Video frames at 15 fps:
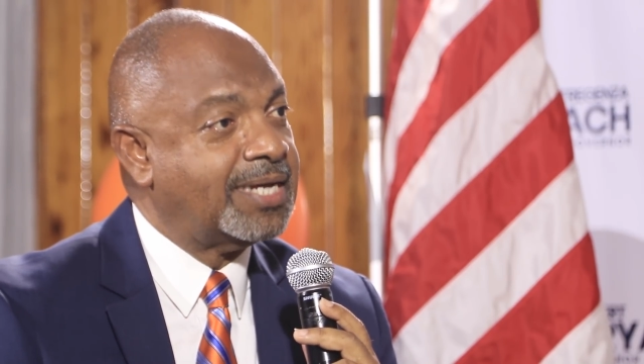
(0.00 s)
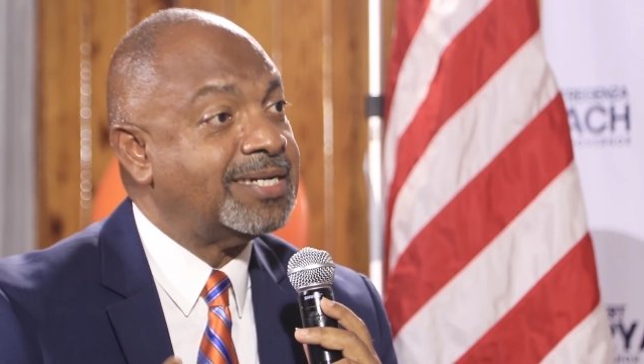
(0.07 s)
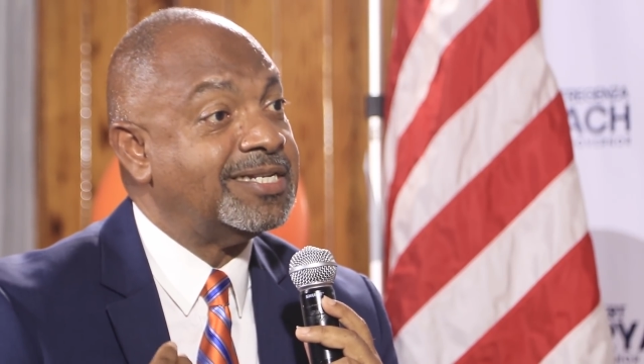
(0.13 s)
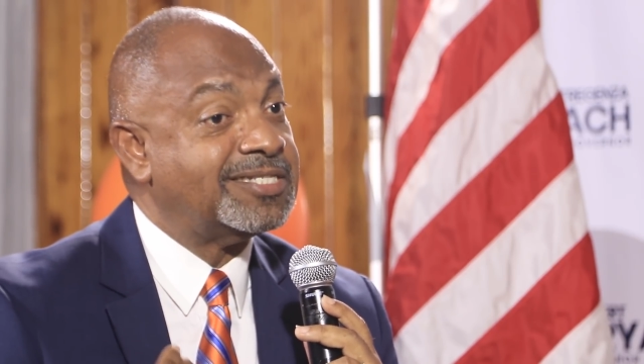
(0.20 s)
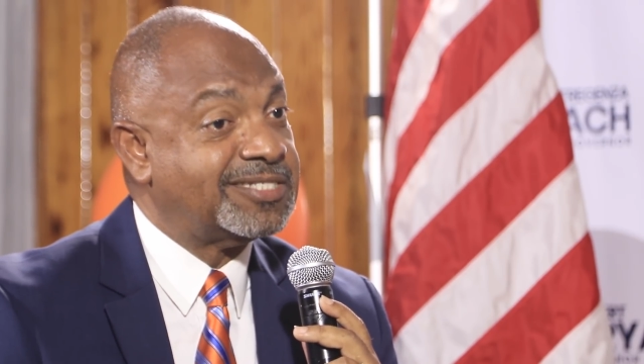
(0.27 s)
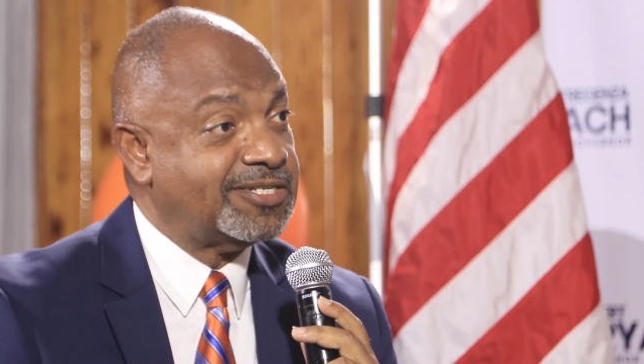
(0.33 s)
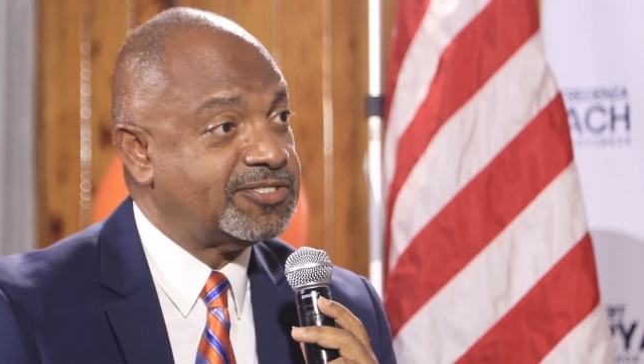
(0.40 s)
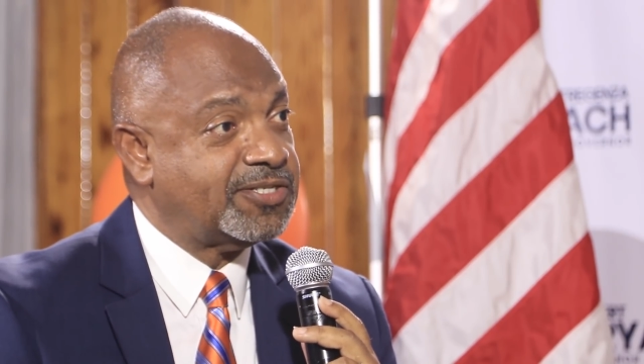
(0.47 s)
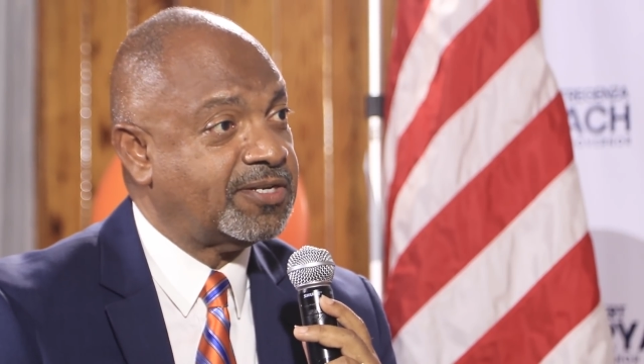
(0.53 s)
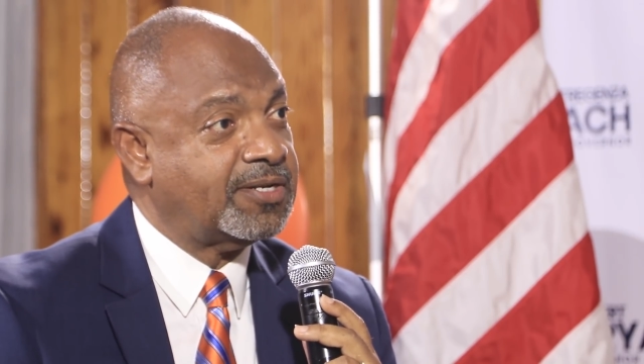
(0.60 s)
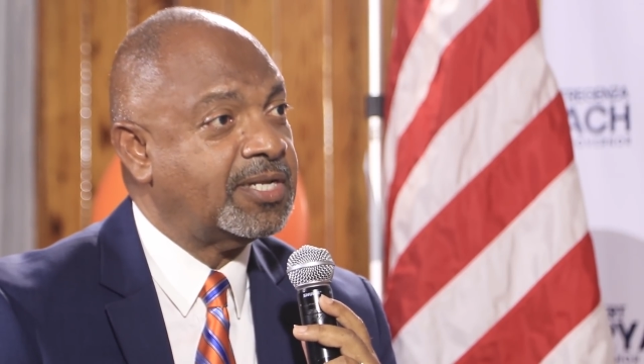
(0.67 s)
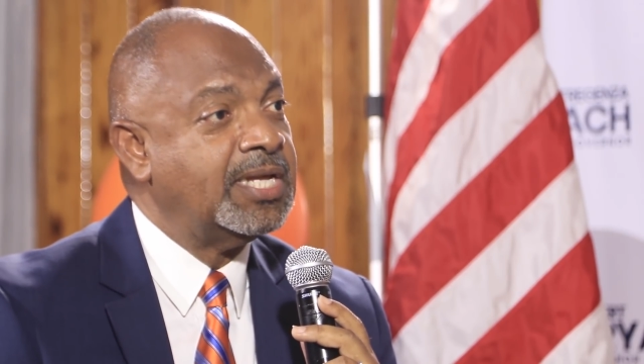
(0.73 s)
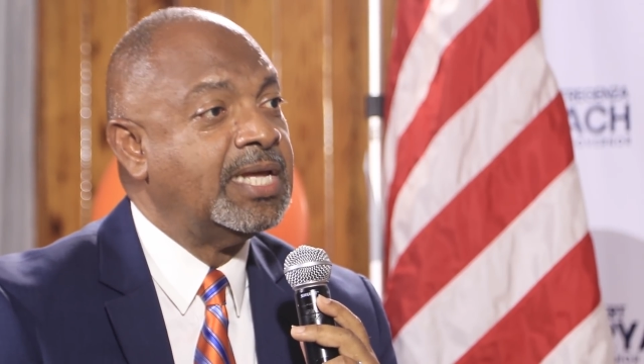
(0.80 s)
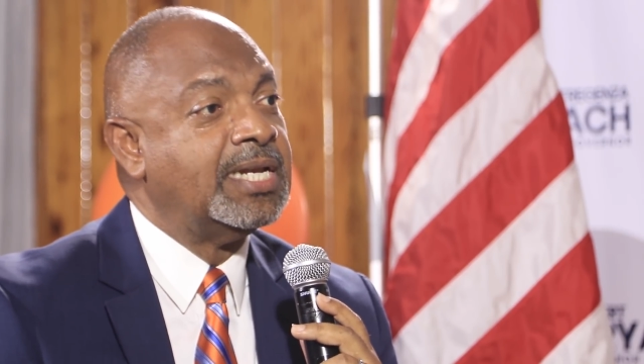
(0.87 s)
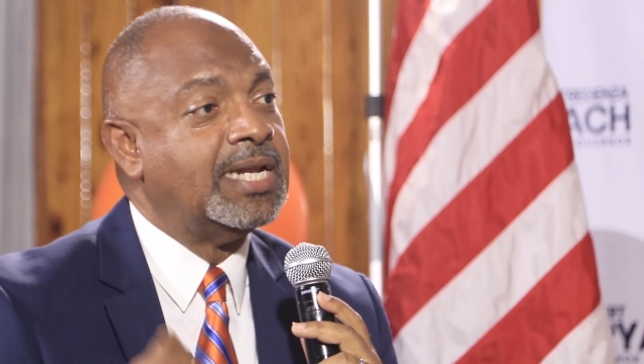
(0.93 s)
a
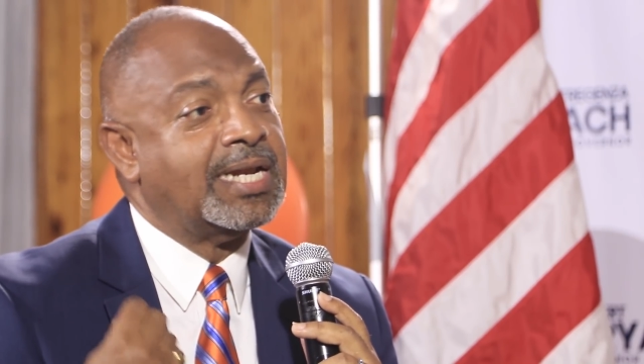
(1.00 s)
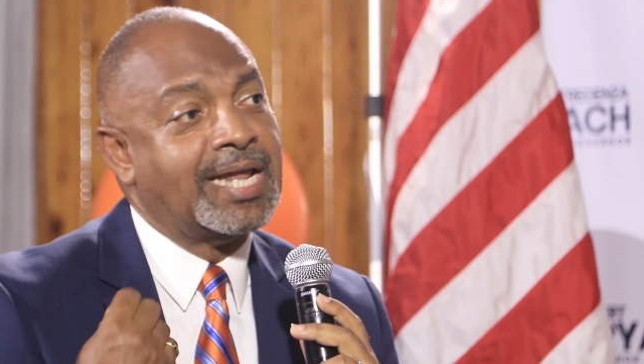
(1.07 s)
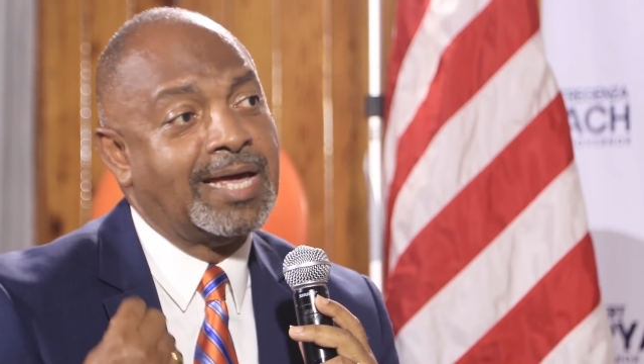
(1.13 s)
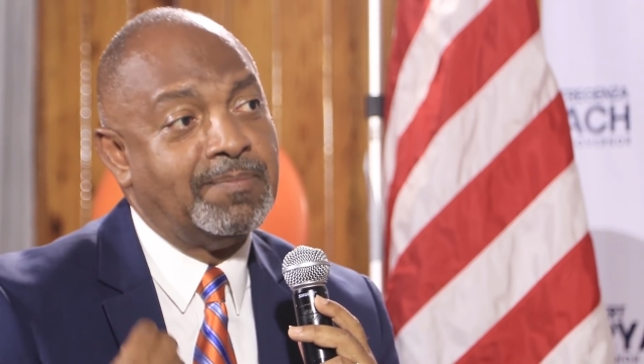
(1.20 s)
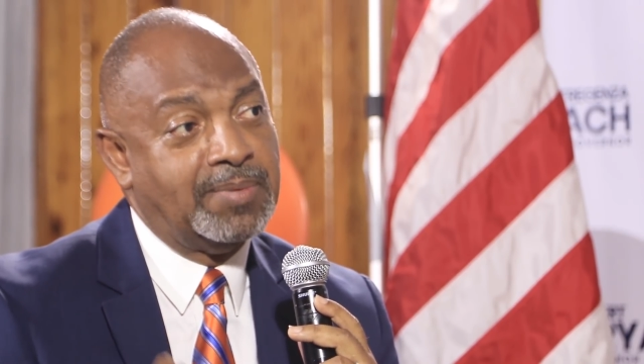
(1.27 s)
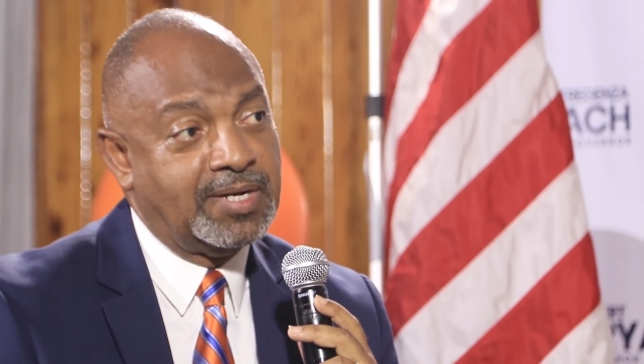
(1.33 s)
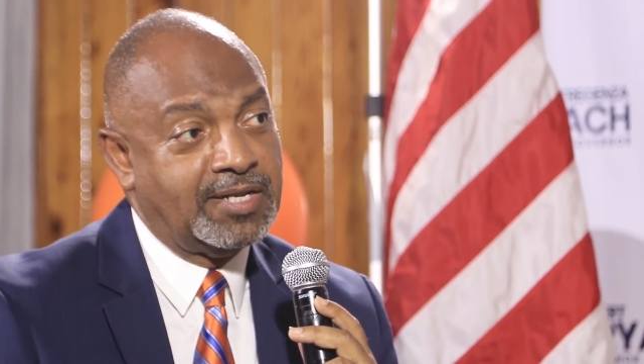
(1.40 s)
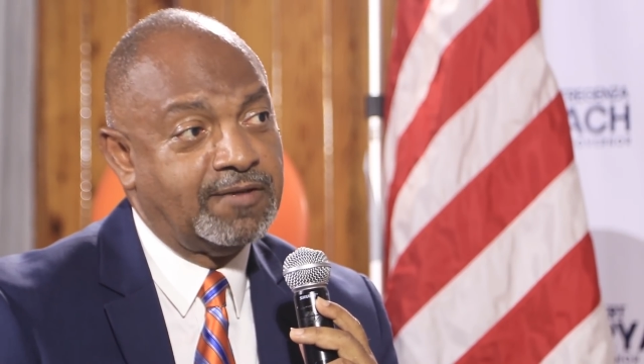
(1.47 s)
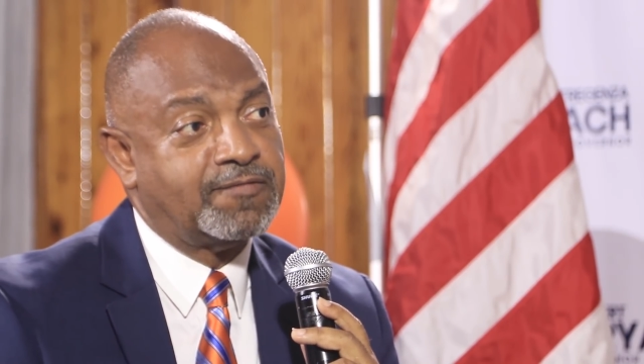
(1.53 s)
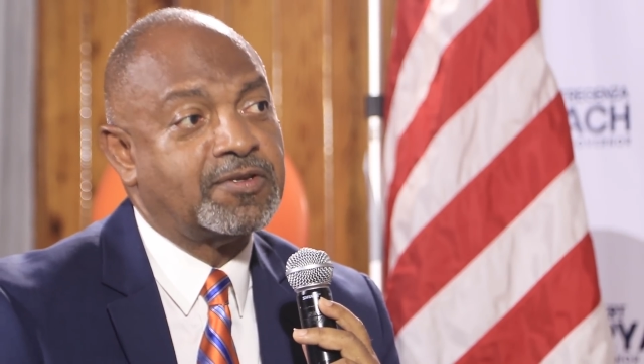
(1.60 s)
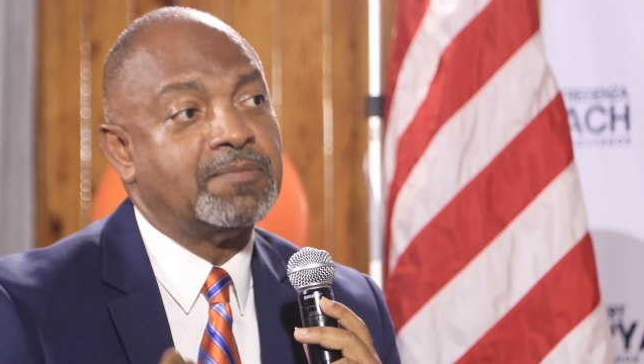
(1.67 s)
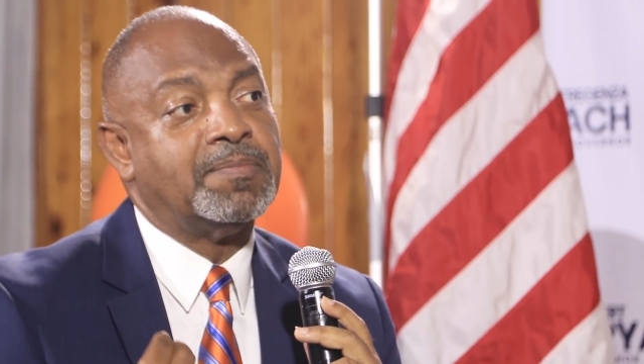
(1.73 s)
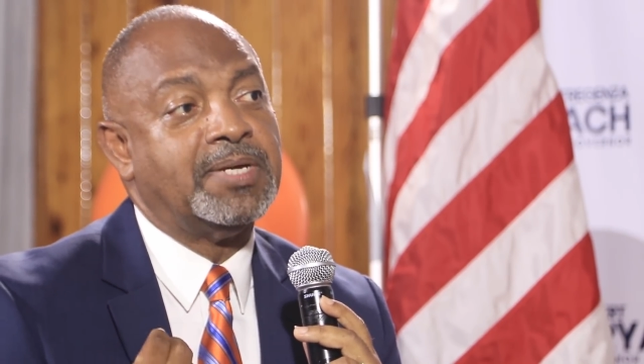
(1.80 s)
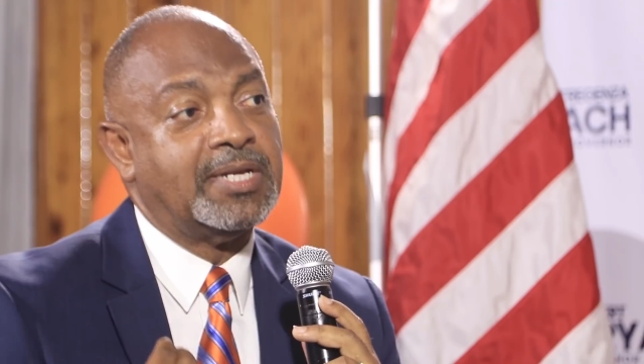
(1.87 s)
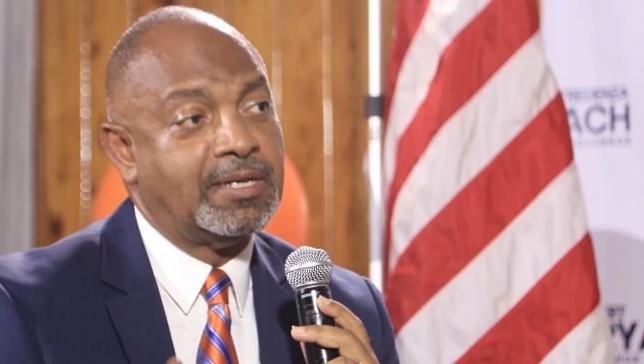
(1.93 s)
decision that I believe
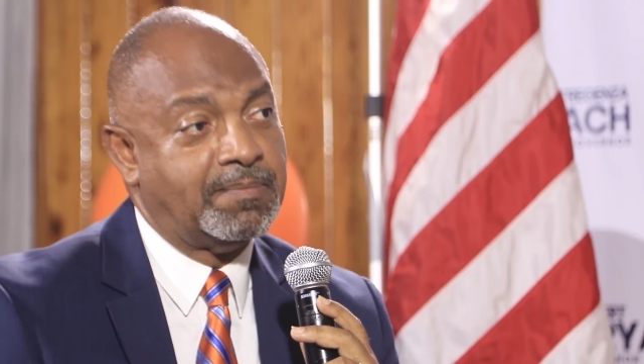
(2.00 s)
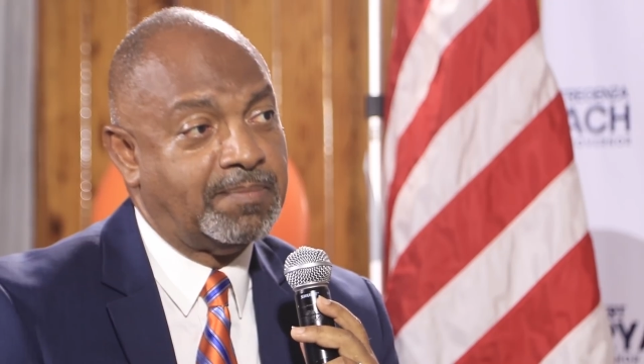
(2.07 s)
to be in the